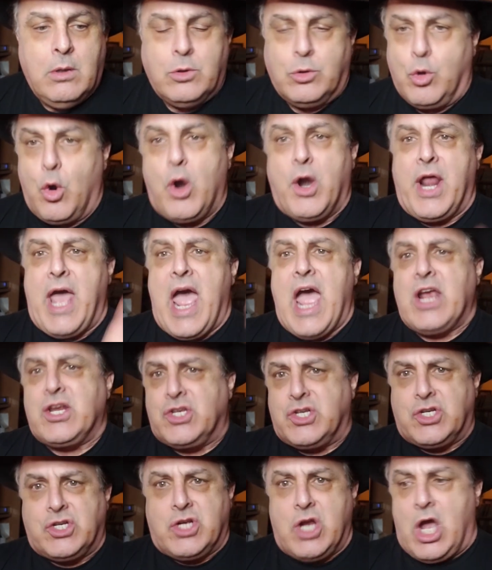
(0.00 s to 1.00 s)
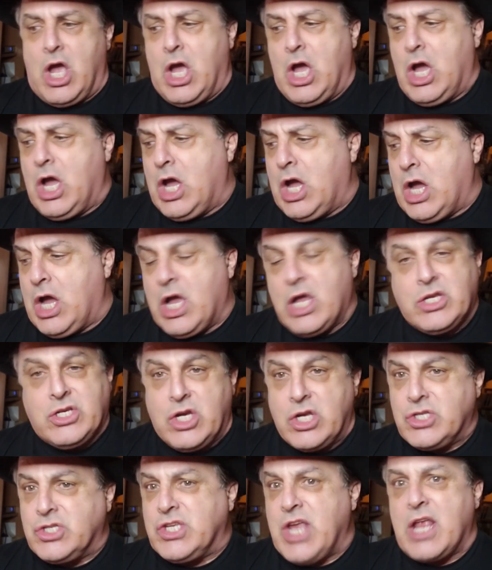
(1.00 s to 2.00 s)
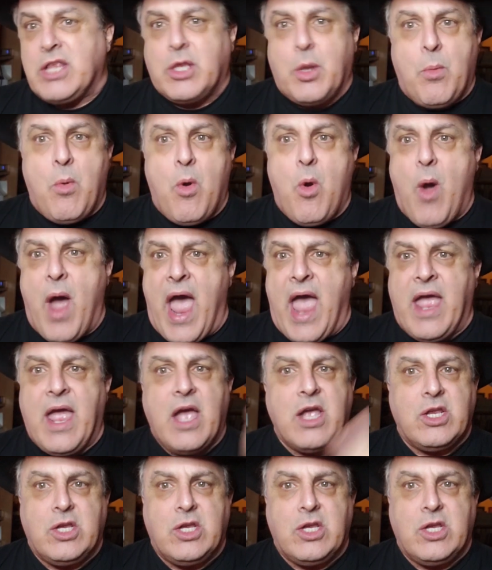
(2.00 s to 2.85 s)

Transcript: DoorDash, I just sent him away.